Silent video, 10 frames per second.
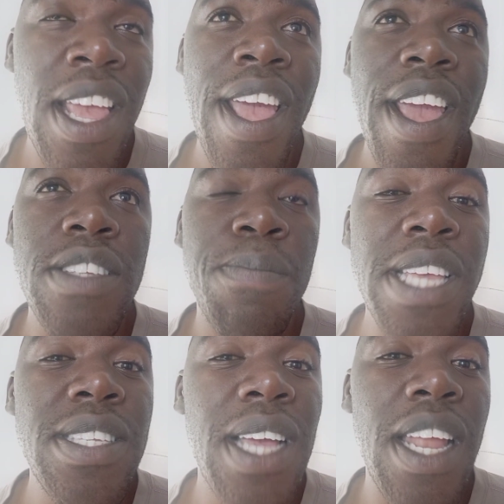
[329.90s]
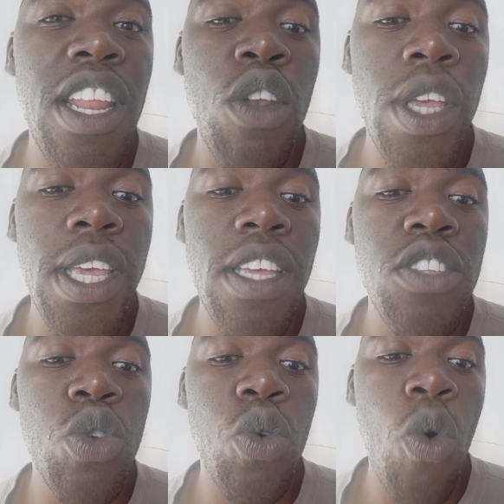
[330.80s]
is basically looking into
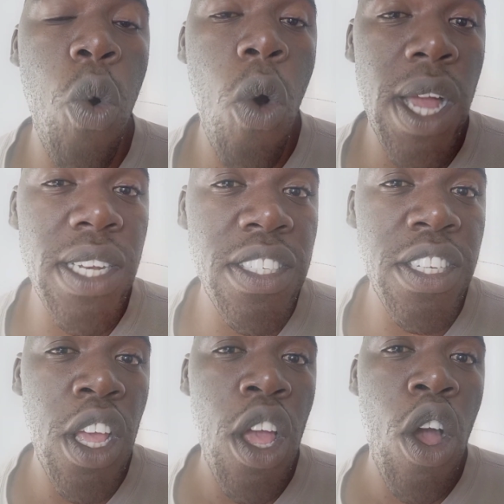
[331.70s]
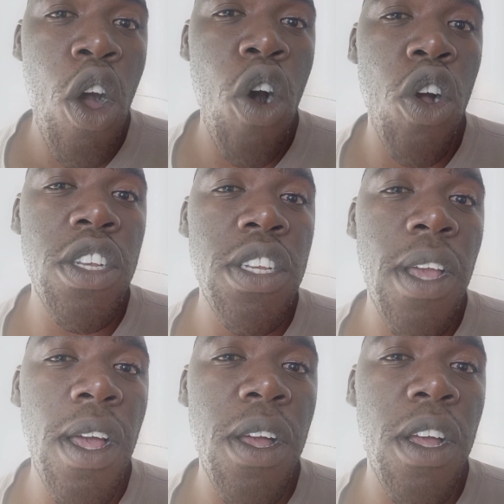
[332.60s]
Quant on
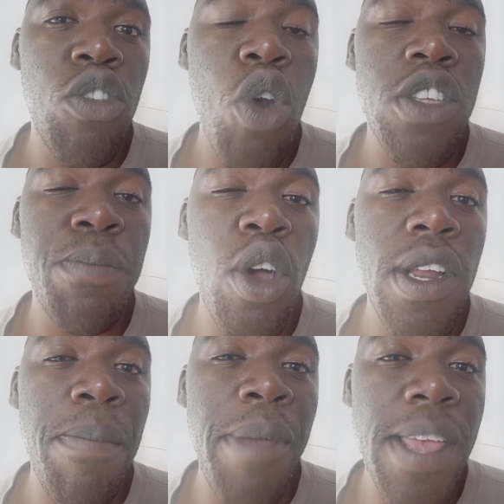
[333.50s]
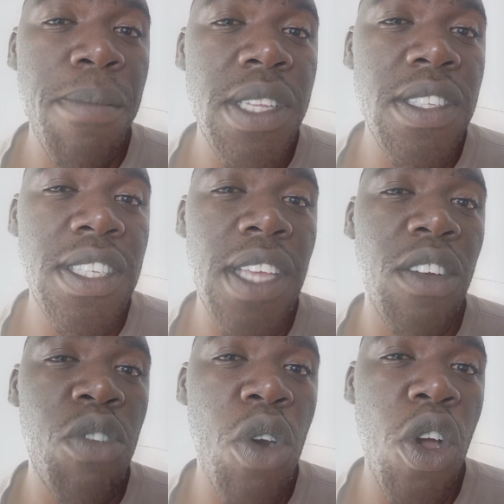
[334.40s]
cross border payments
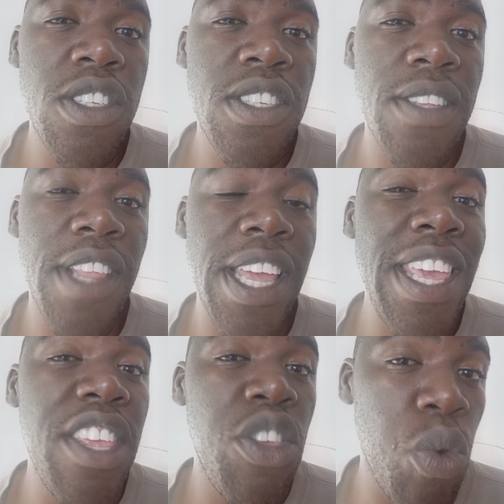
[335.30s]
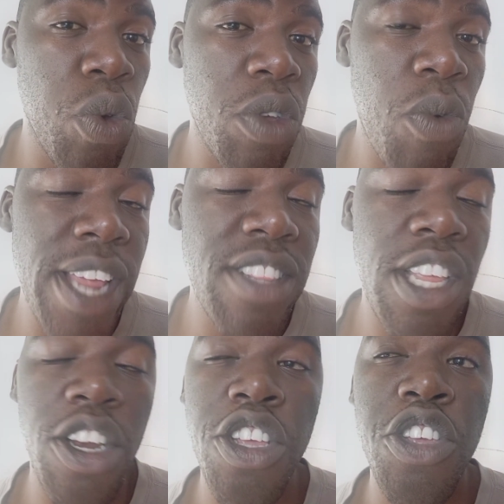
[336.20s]
across the EU, right,
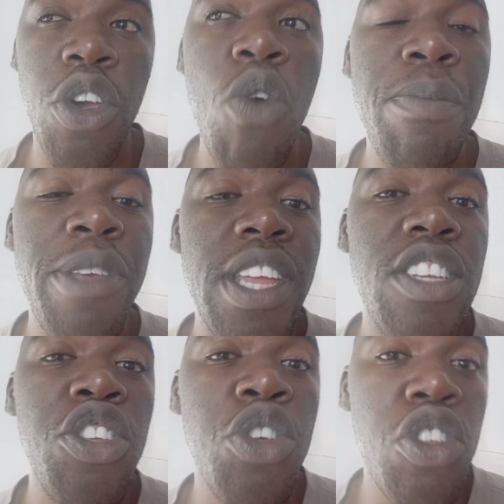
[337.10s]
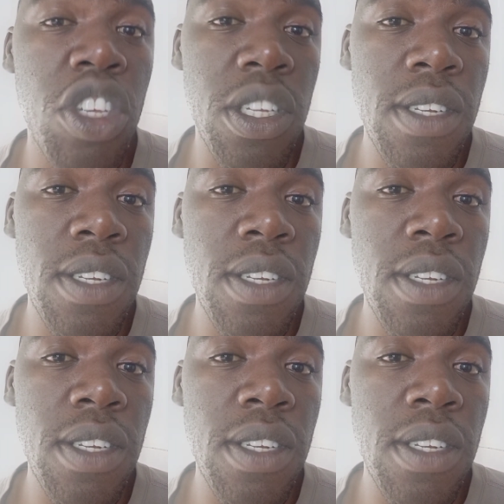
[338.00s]
the European Union.